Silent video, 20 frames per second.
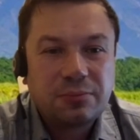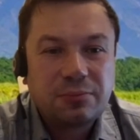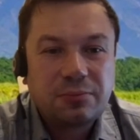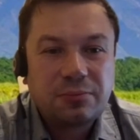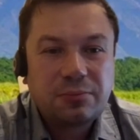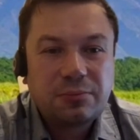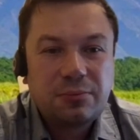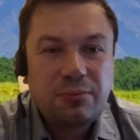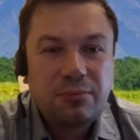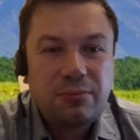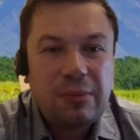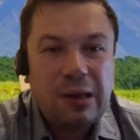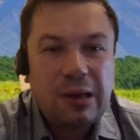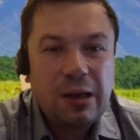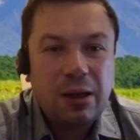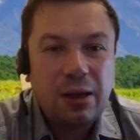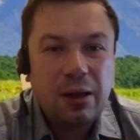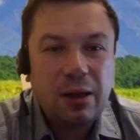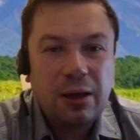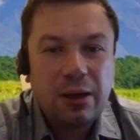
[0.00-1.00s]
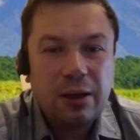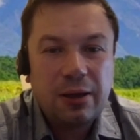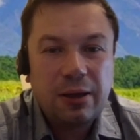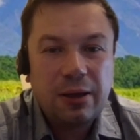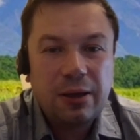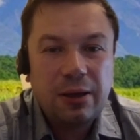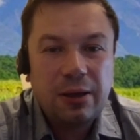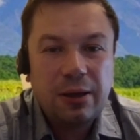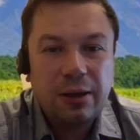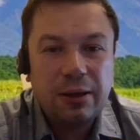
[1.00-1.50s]
enjoy
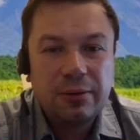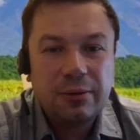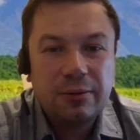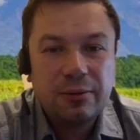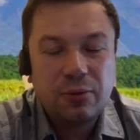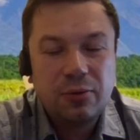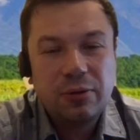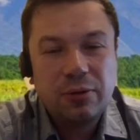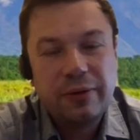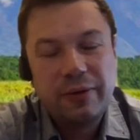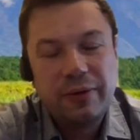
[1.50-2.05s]
life.